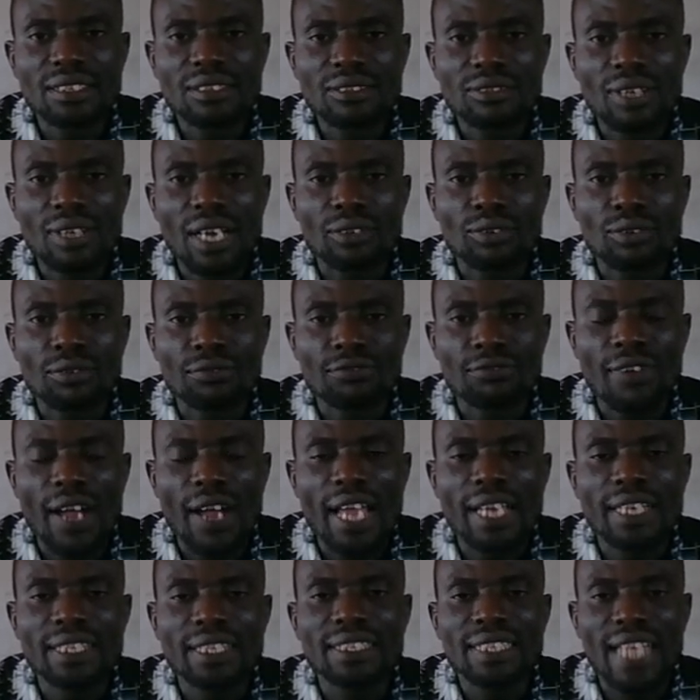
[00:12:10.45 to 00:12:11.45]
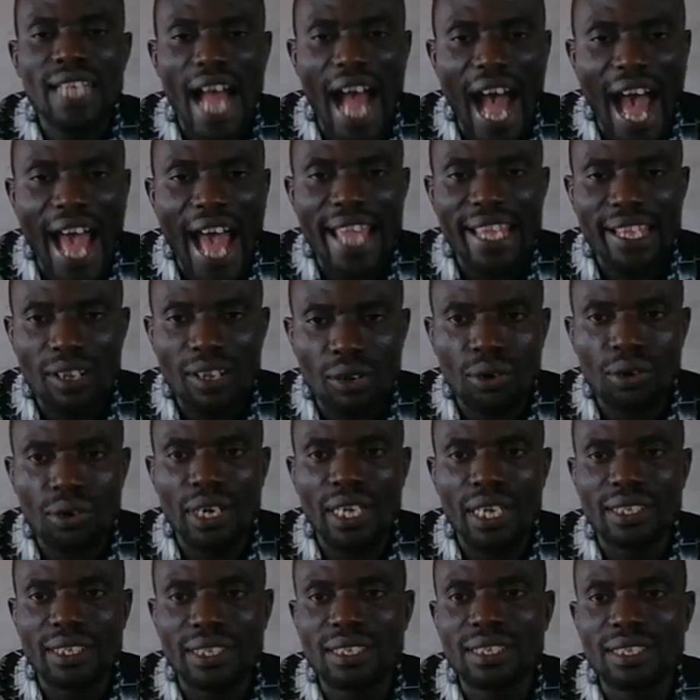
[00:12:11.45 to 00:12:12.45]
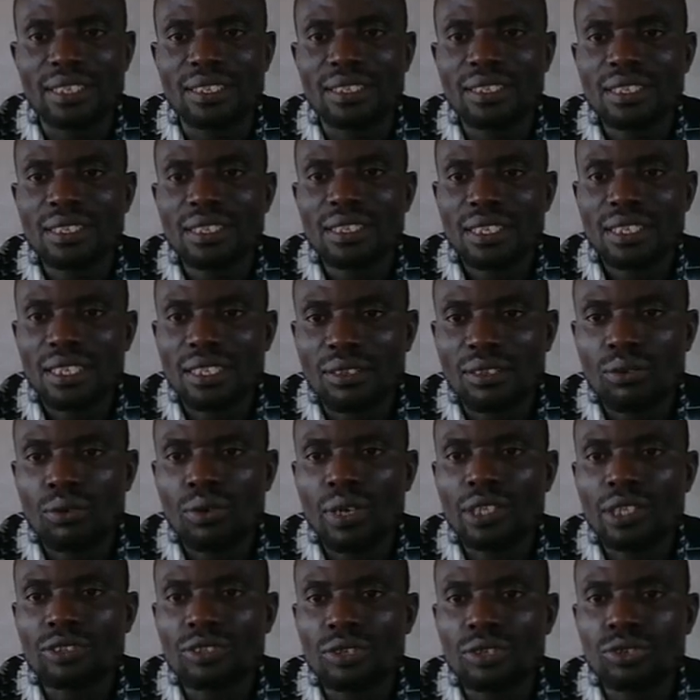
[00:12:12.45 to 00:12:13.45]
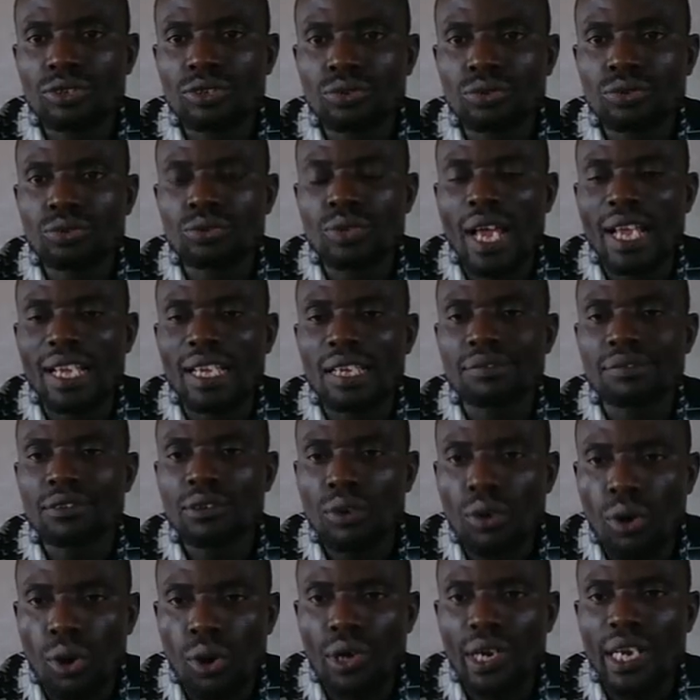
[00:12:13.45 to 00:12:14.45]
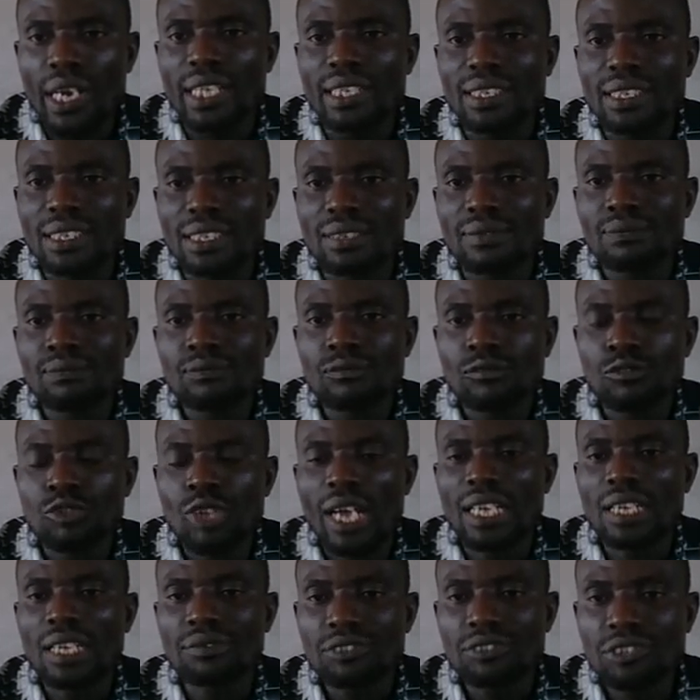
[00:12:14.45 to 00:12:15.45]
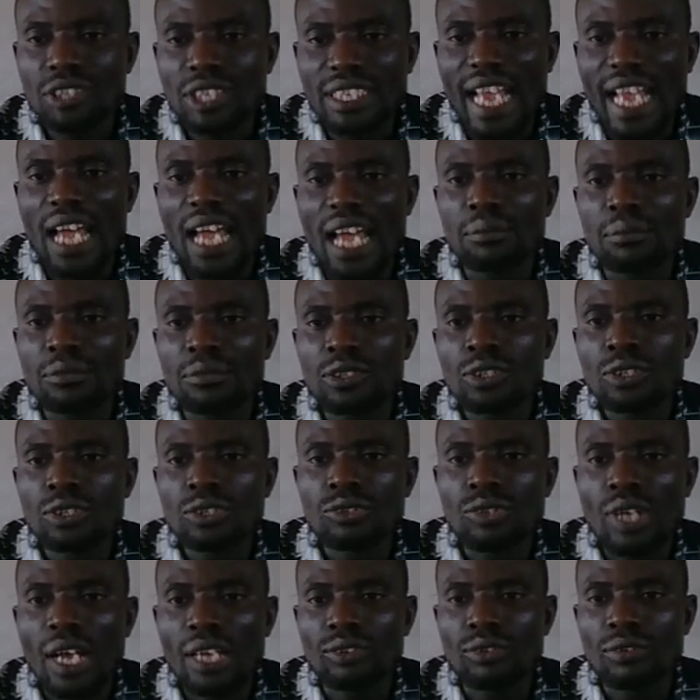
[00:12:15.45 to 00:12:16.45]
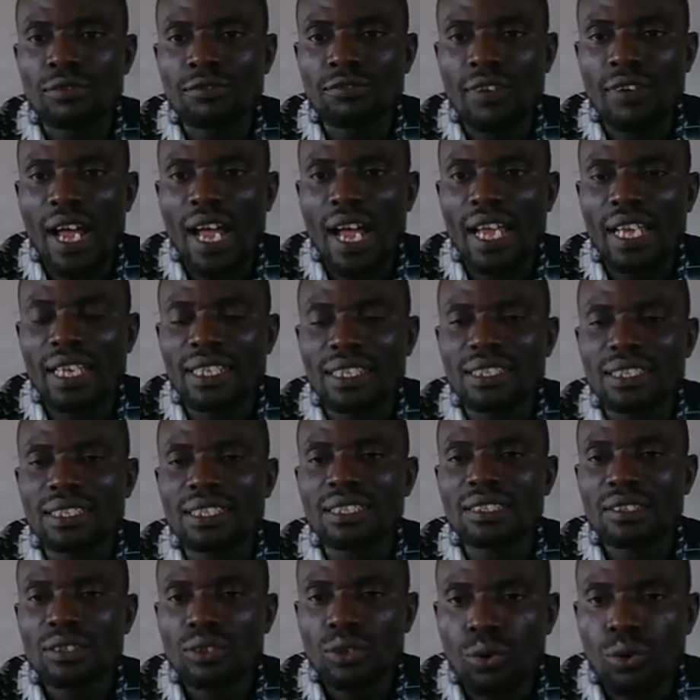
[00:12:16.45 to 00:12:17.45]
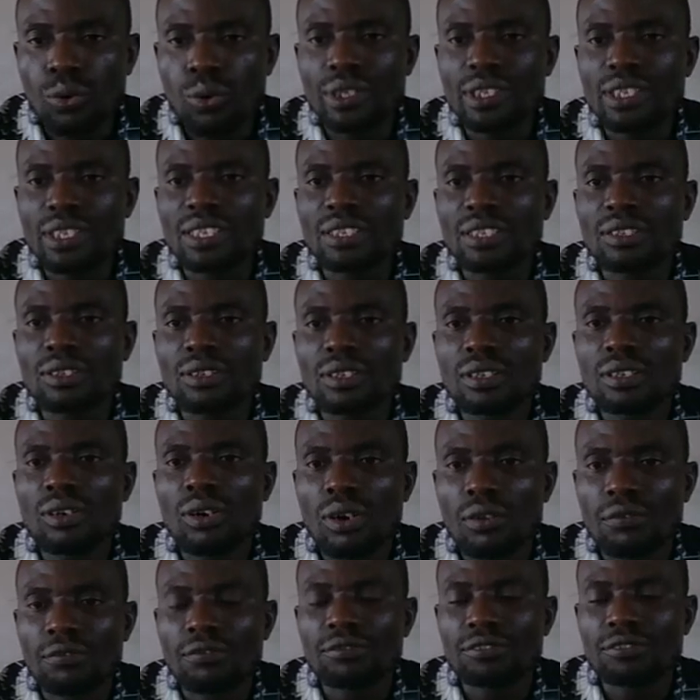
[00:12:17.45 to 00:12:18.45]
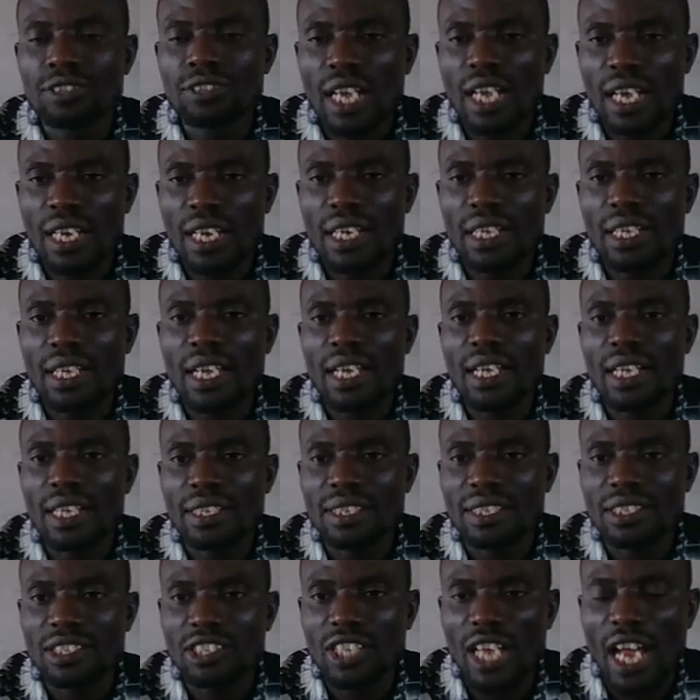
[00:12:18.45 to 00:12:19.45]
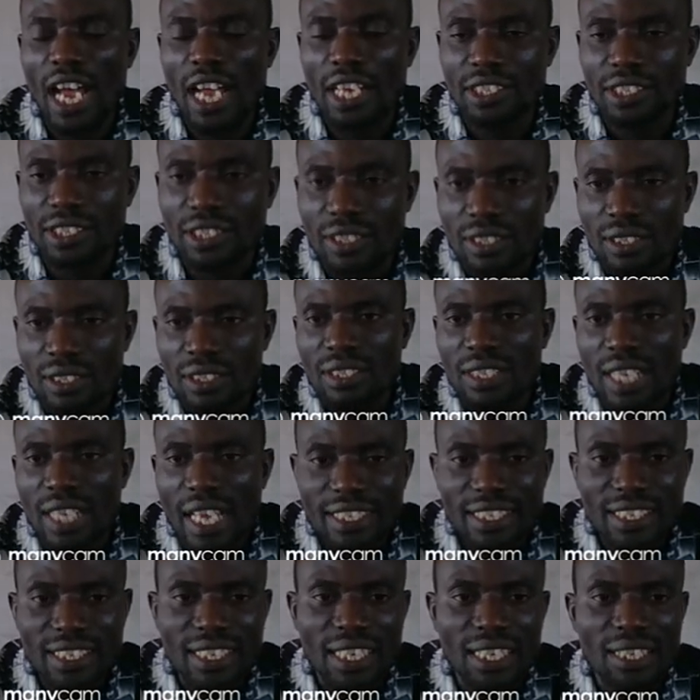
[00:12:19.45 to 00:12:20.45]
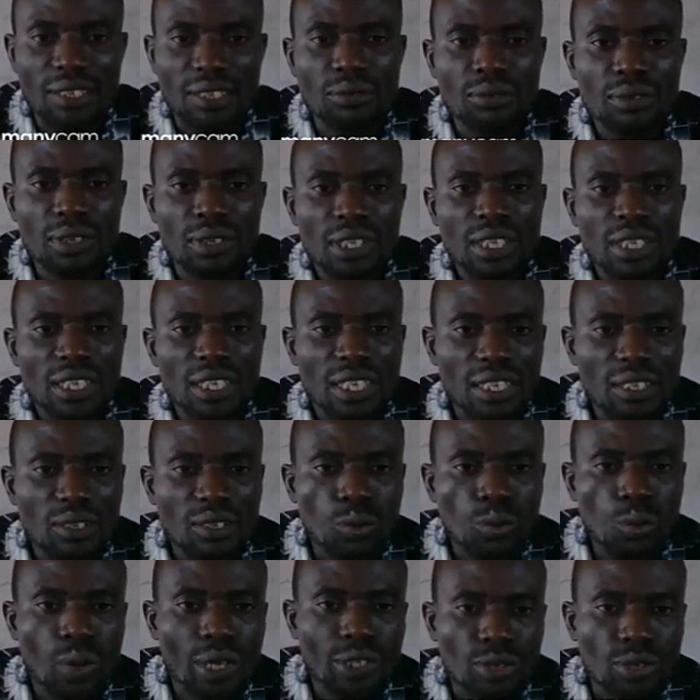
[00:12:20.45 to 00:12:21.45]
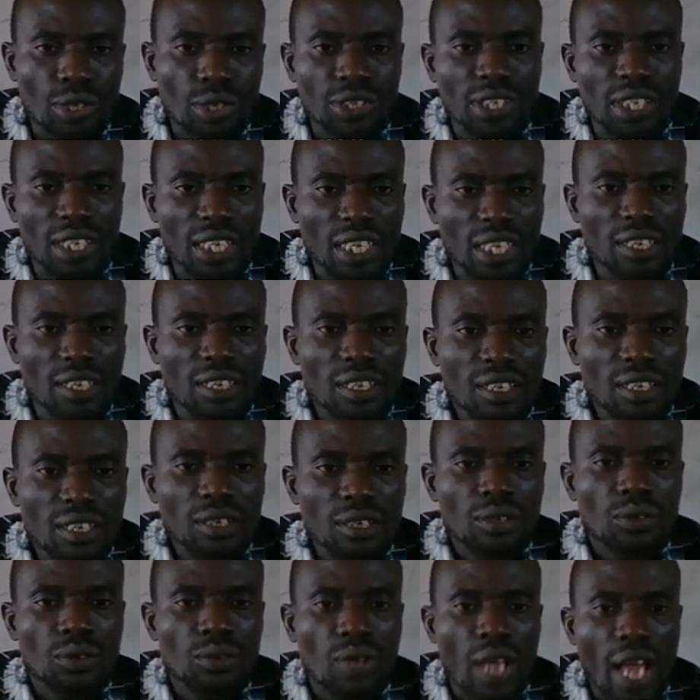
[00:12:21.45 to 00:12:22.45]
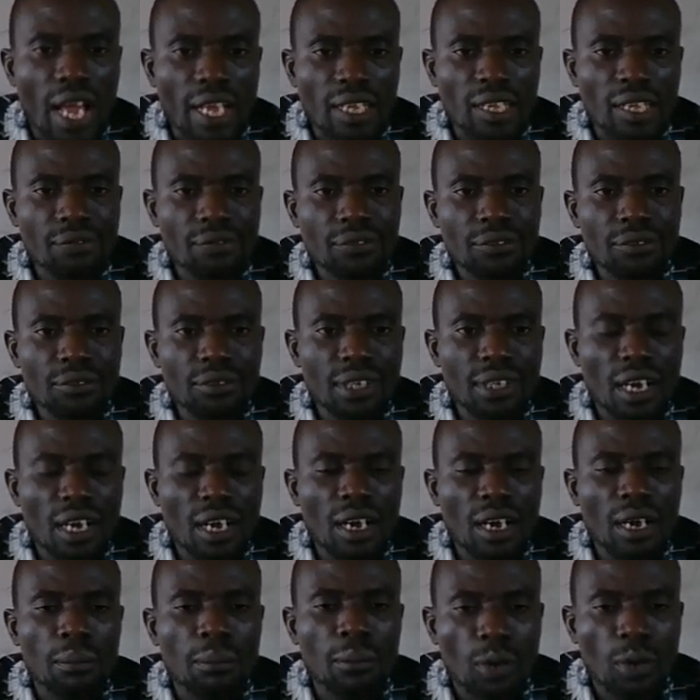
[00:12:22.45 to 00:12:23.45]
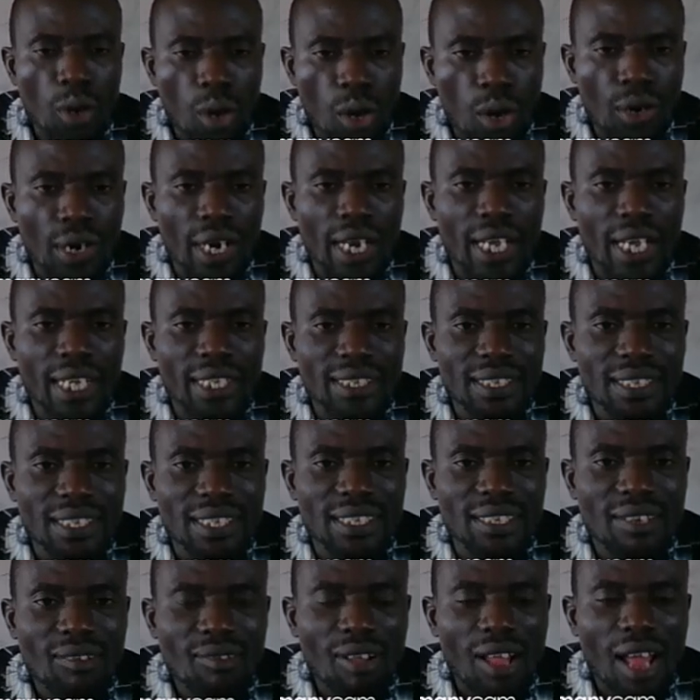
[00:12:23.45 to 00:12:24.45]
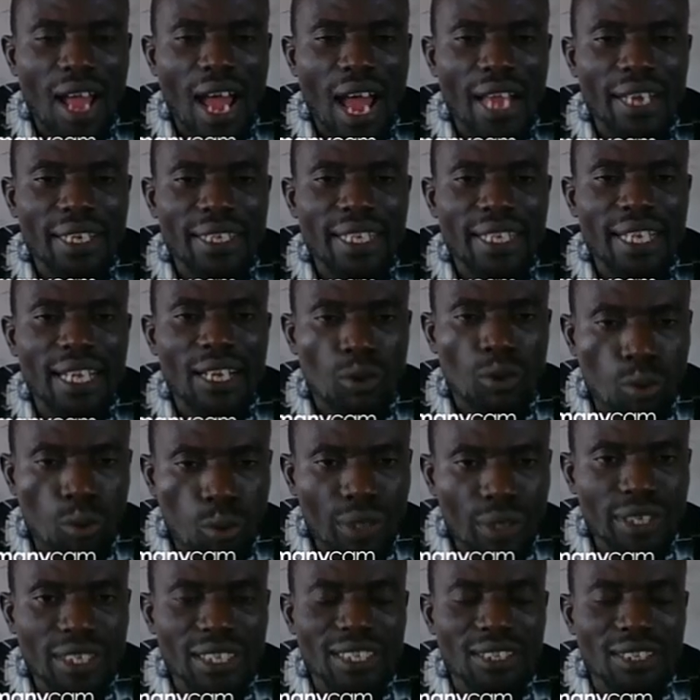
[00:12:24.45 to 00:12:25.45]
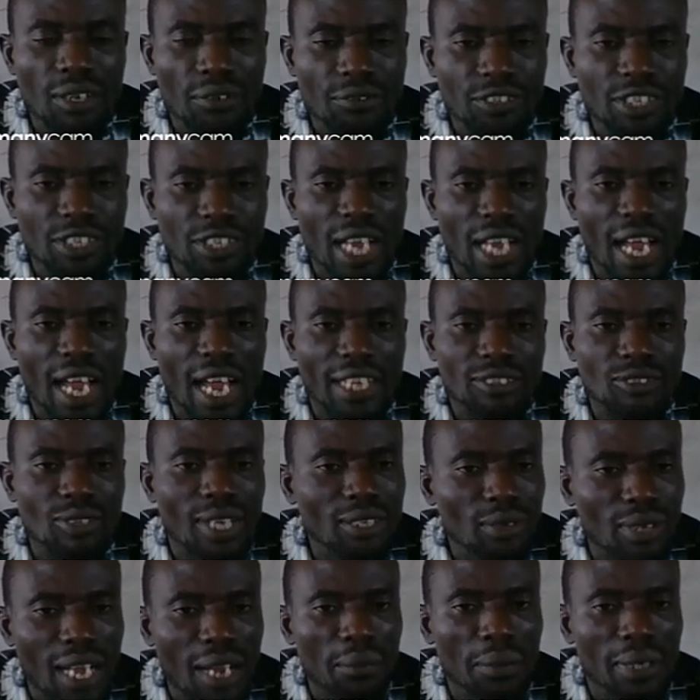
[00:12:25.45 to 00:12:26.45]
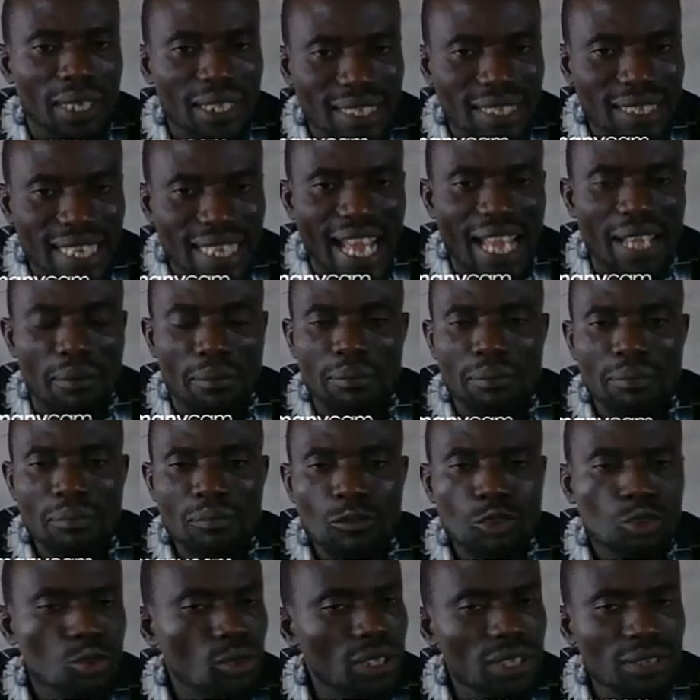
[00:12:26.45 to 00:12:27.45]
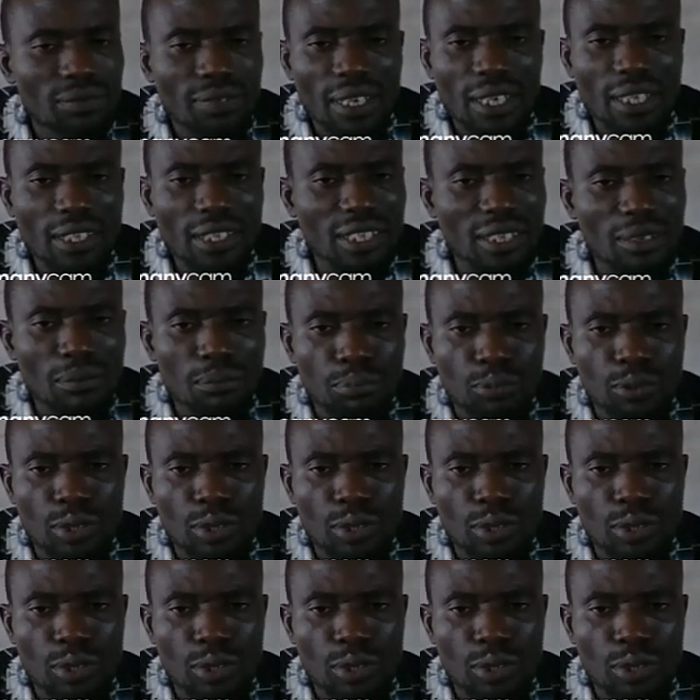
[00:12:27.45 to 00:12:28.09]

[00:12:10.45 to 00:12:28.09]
You have to find I, current. In question 2, you are given current. You are given time. You have to find quantity of electric charge. That is Q. In question 3, you are given current and the quantity of charge. You have to calculate time. So it's very simple.